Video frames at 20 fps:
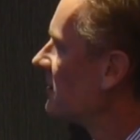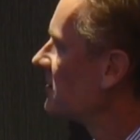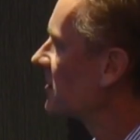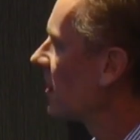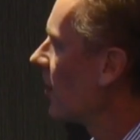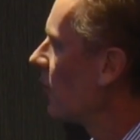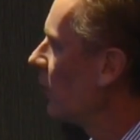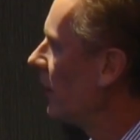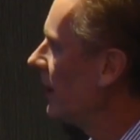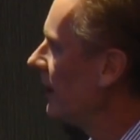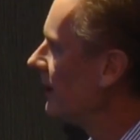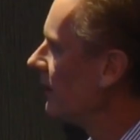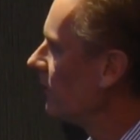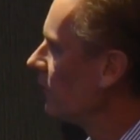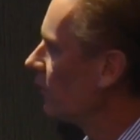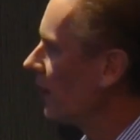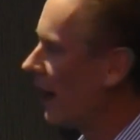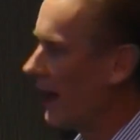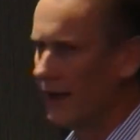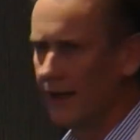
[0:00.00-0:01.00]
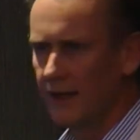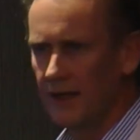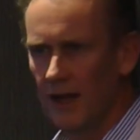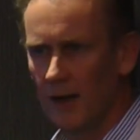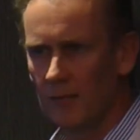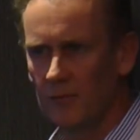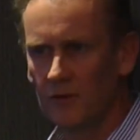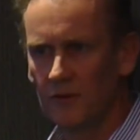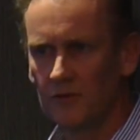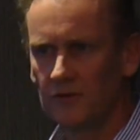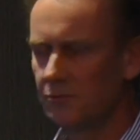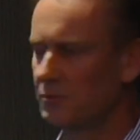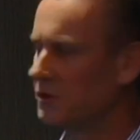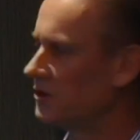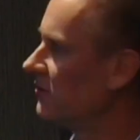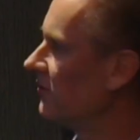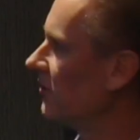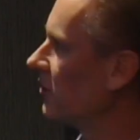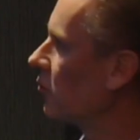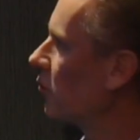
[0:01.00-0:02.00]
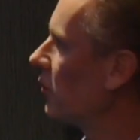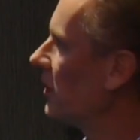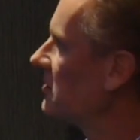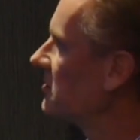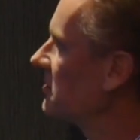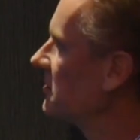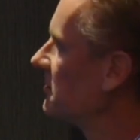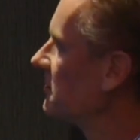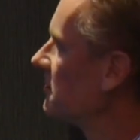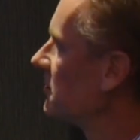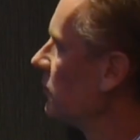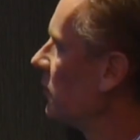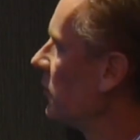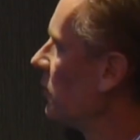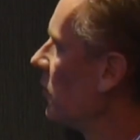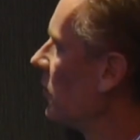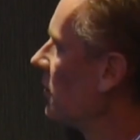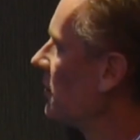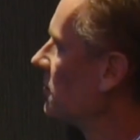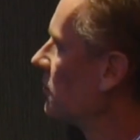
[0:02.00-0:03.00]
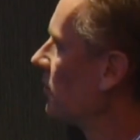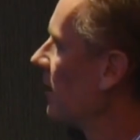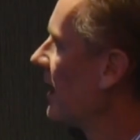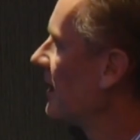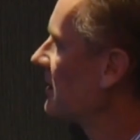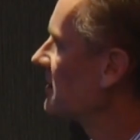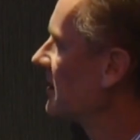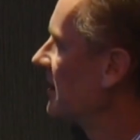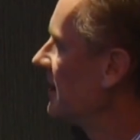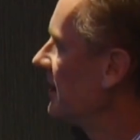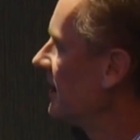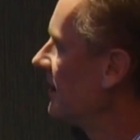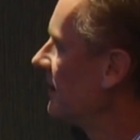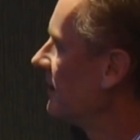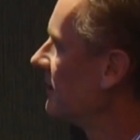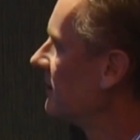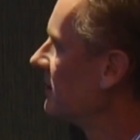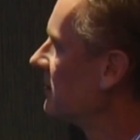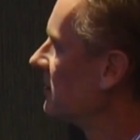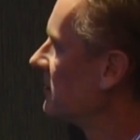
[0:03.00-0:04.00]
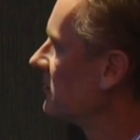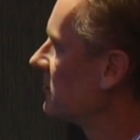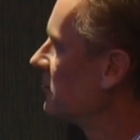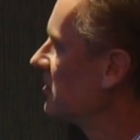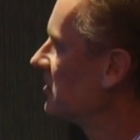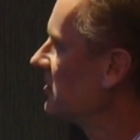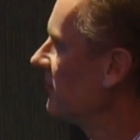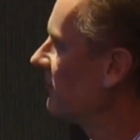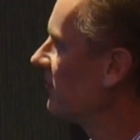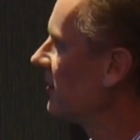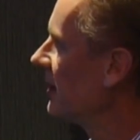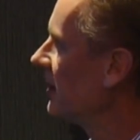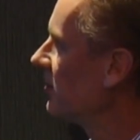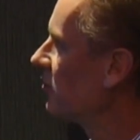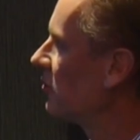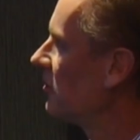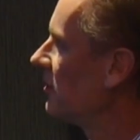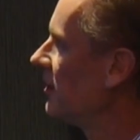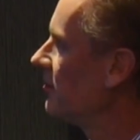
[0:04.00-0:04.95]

So we had a number of specific questions that we wanted to ask here. Specifically, could